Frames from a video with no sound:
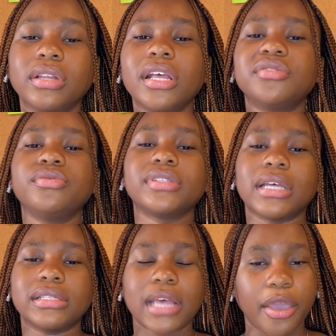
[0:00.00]
wanted to do it
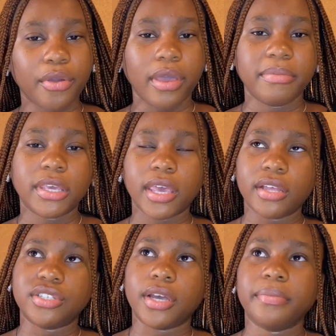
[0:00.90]
at IOM
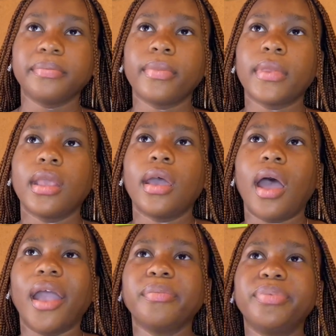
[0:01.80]

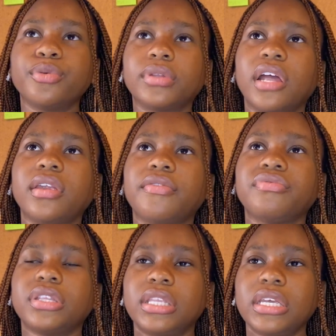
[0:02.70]
Ikeja. I booked and
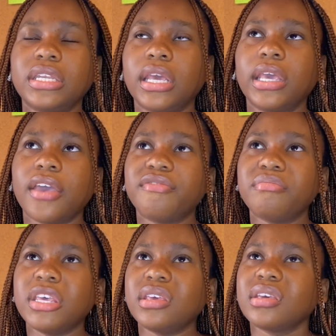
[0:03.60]
everything. They gave
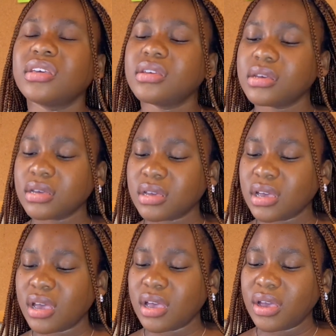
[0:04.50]
me
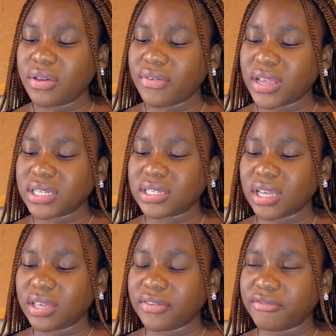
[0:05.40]
when did
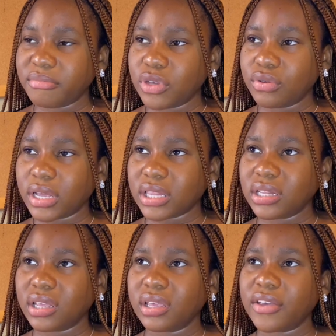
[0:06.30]
they give me? I
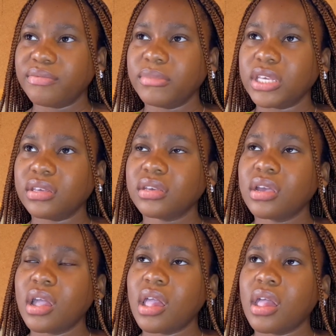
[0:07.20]
think they gave me
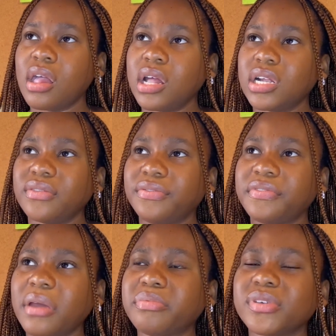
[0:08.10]

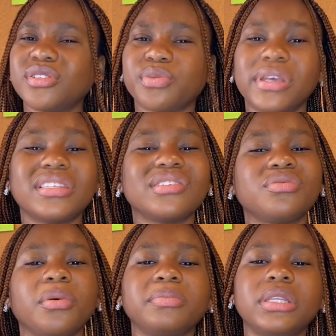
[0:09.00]
February 20
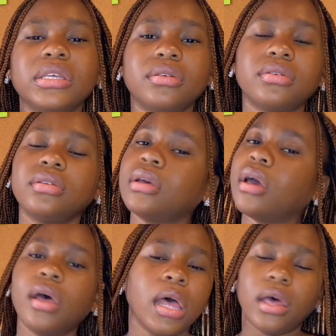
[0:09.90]
something.
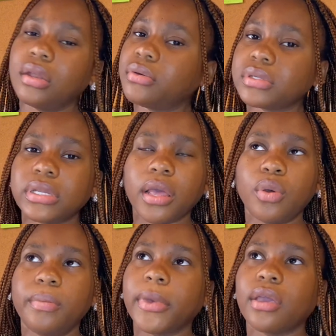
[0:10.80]
And I was like,
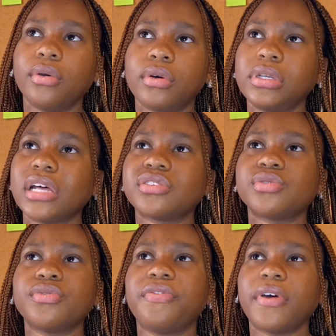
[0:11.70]
oh my god, that's
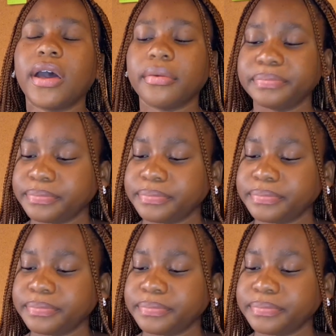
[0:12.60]
too far.